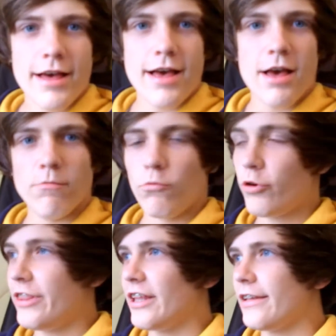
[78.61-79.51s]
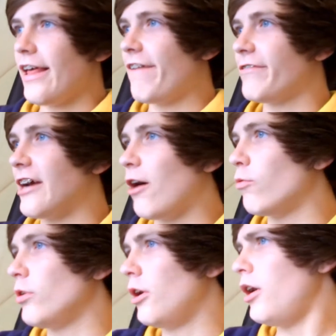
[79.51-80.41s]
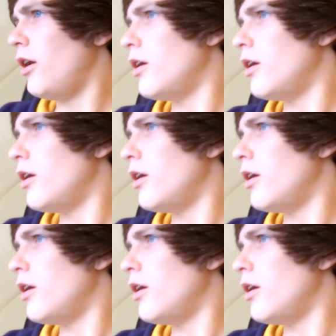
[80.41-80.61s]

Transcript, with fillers: Um, we're in the left outlet